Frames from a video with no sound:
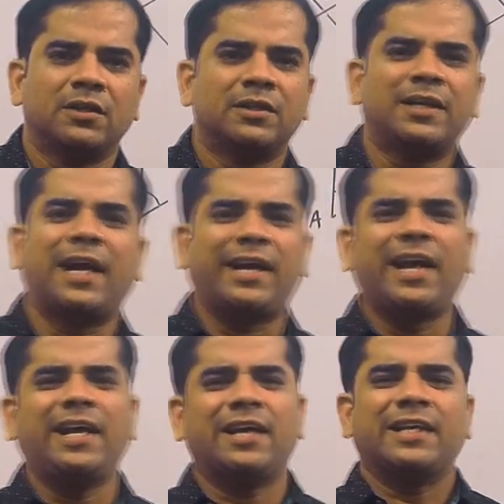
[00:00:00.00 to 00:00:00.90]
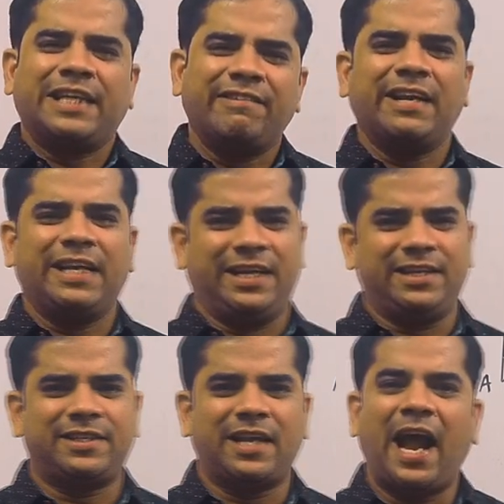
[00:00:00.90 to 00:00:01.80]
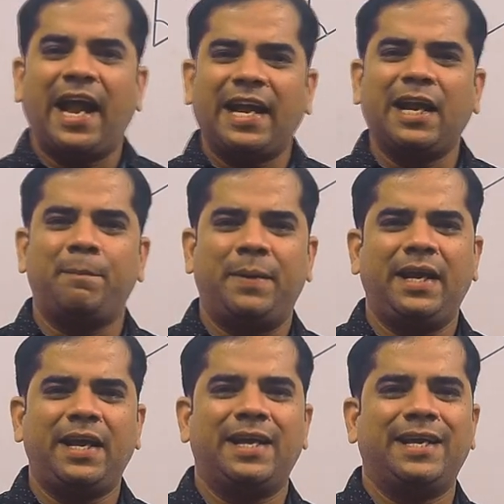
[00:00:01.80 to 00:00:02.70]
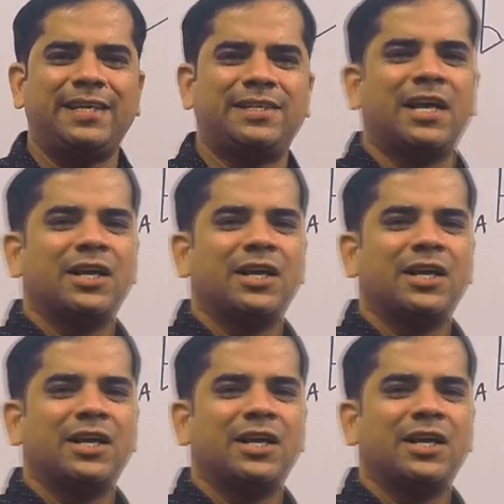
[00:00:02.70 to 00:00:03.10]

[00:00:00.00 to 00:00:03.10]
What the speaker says: The data given is angle B is